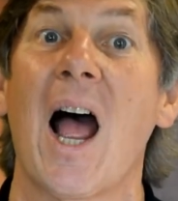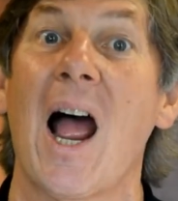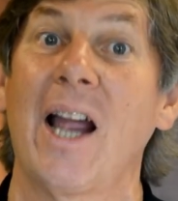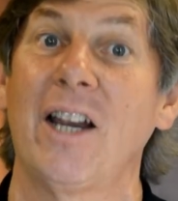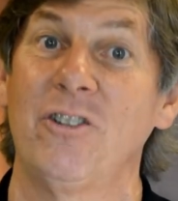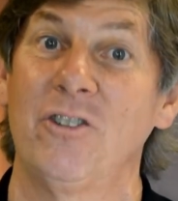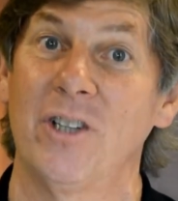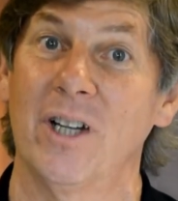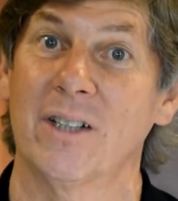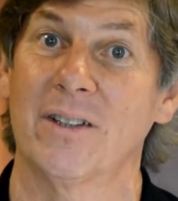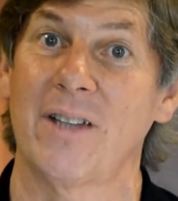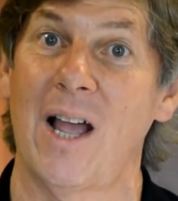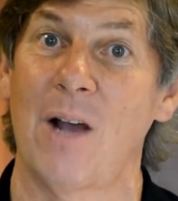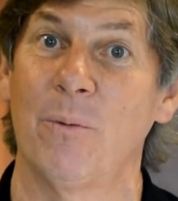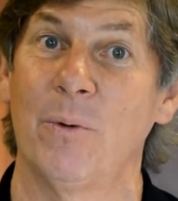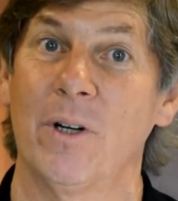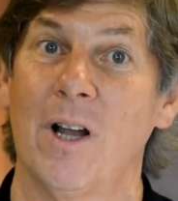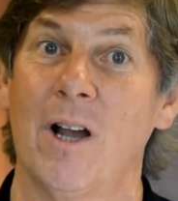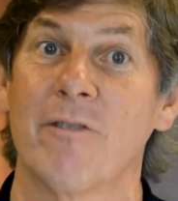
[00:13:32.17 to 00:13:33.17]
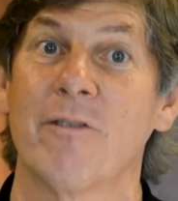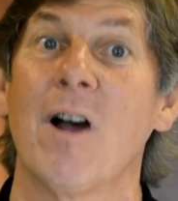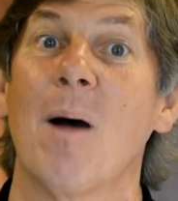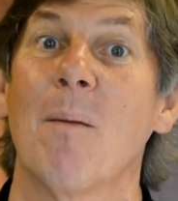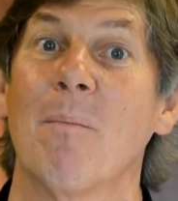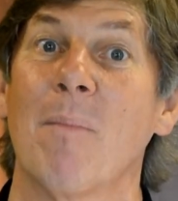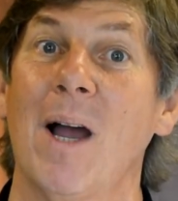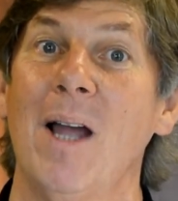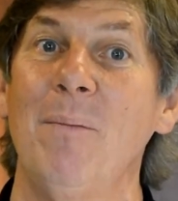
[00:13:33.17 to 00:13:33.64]
I checked that one off
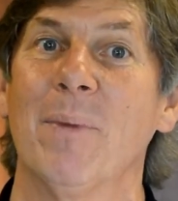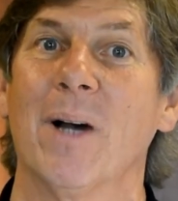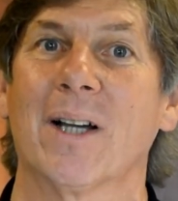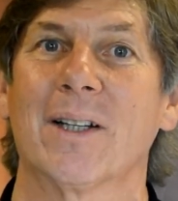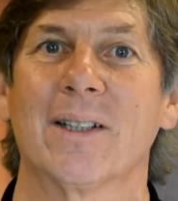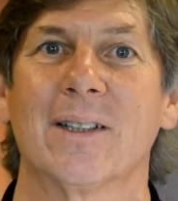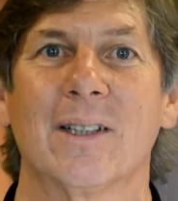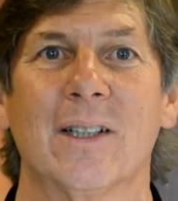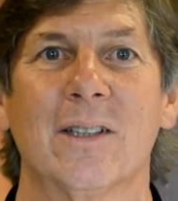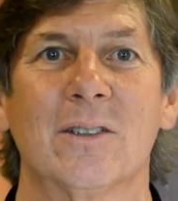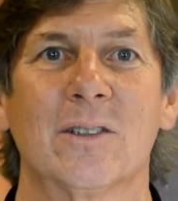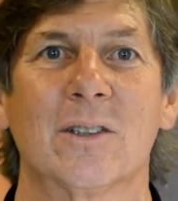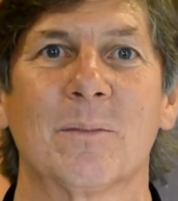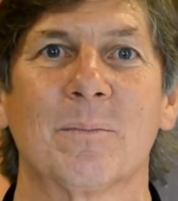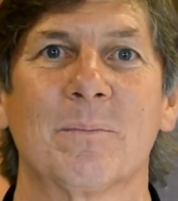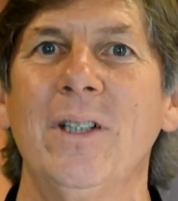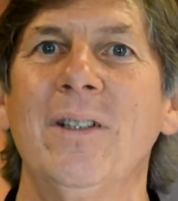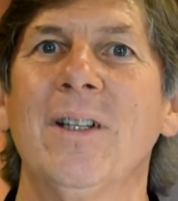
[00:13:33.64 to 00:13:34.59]
my bucket list.